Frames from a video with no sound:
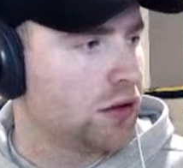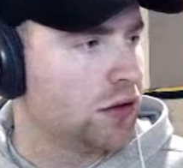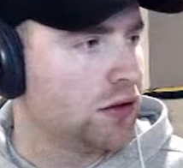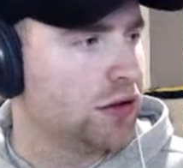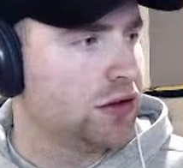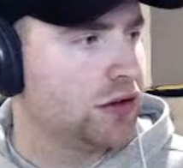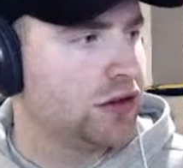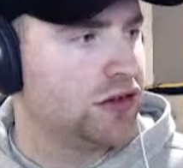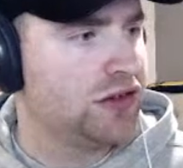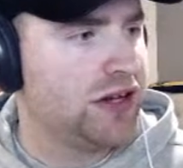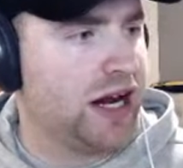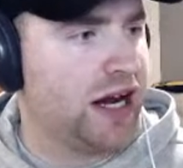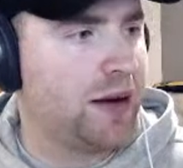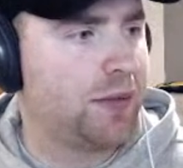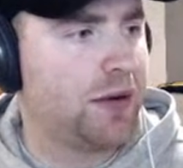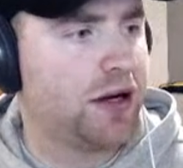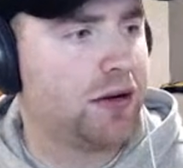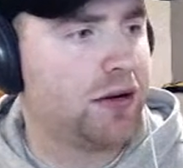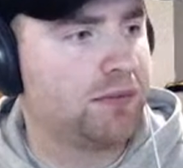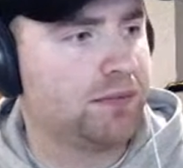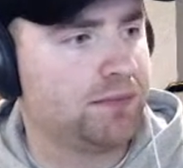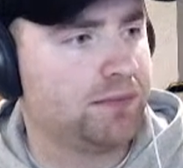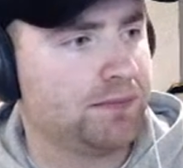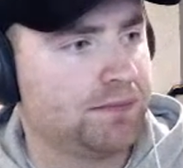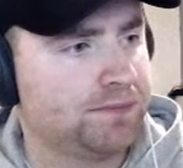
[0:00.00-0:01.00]
Damn it.
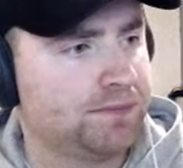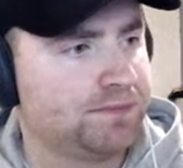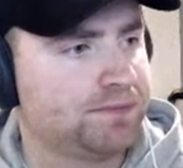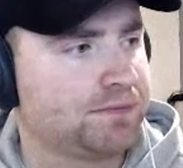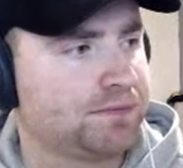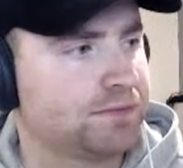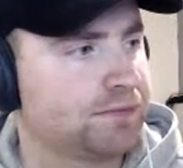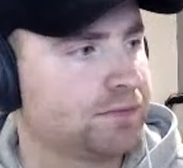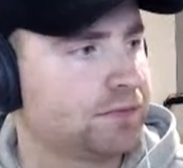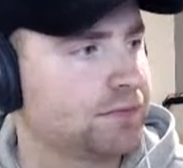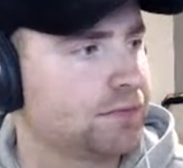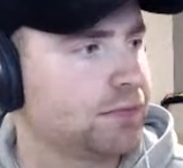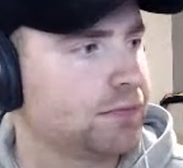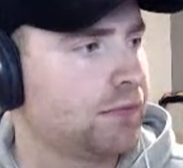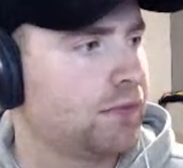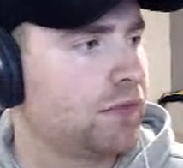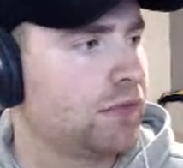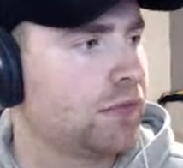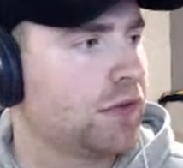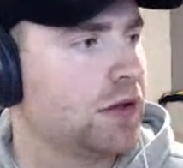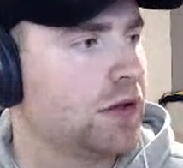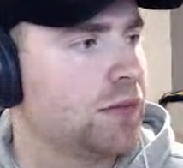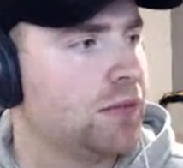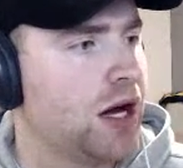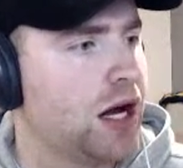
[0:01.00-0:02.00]

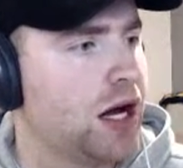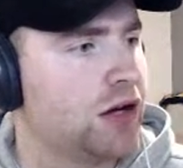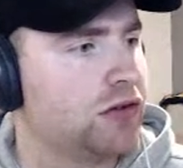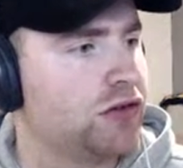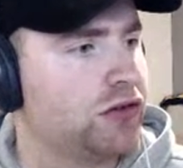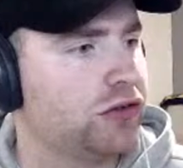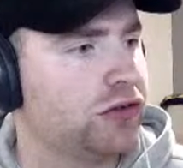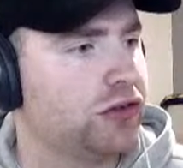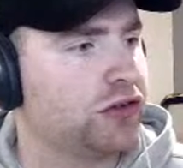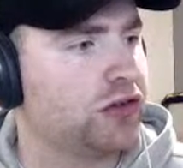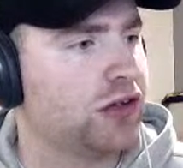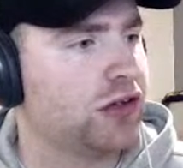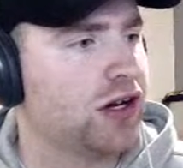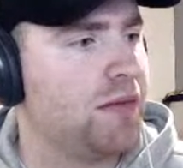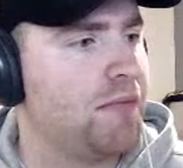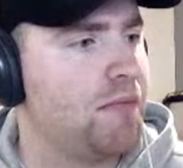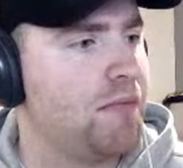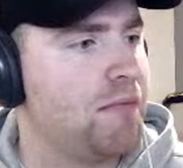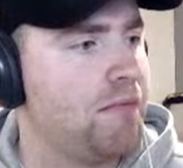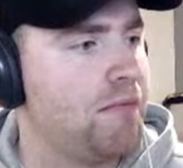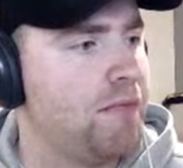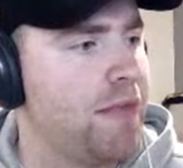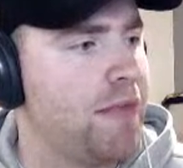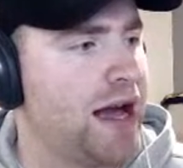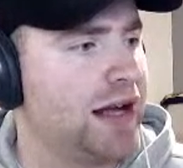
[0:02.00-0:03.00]
Marshall's got a
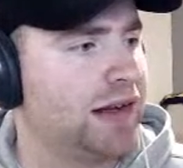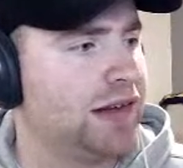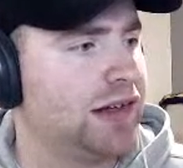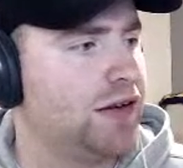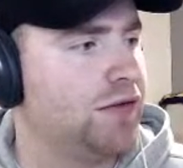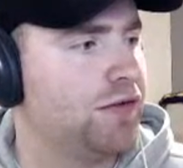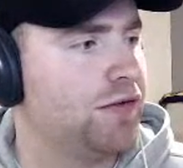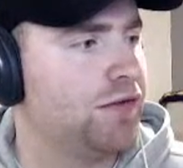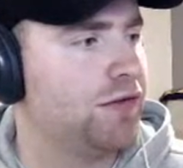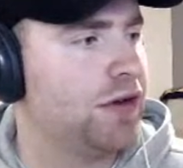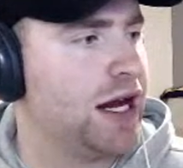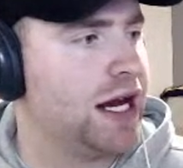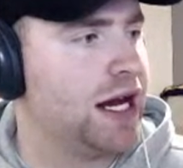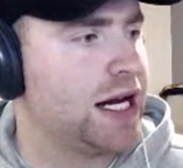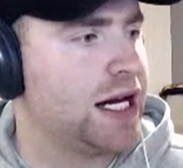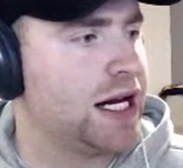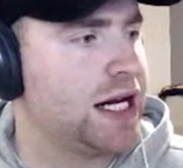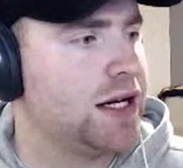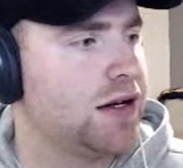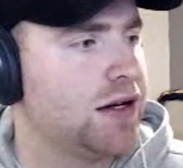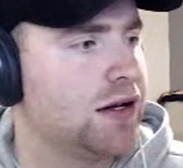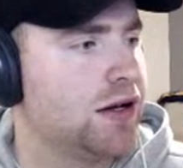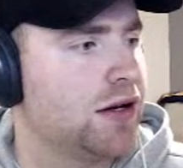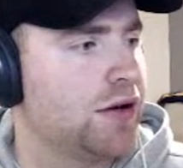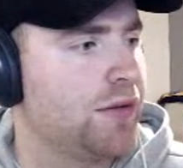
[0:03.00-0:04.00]
massive
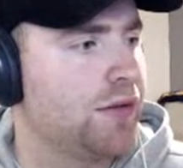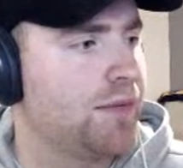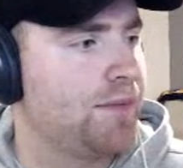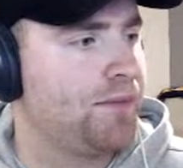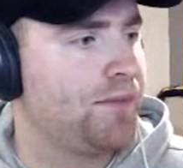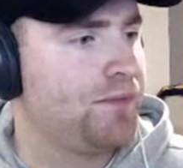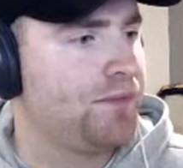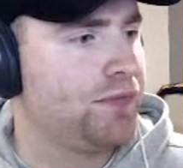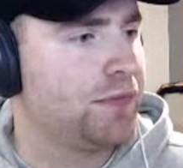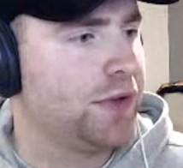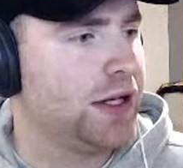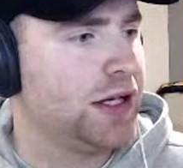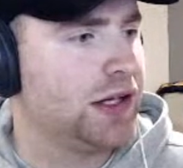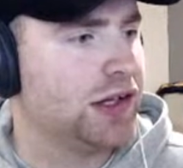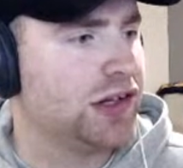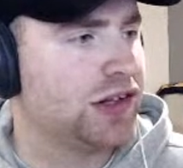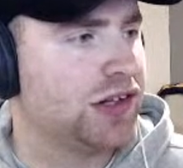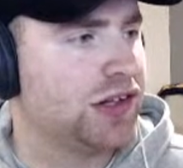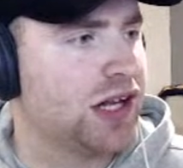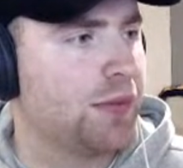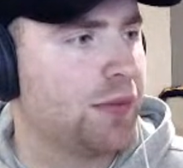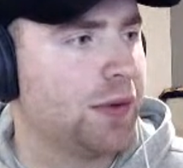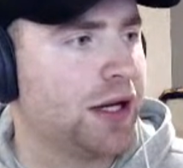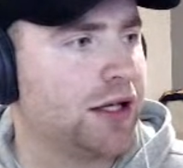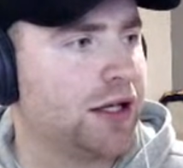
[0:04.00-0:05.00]
knee in the
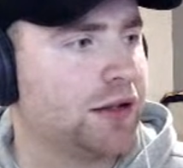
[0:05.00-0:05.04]
stomach.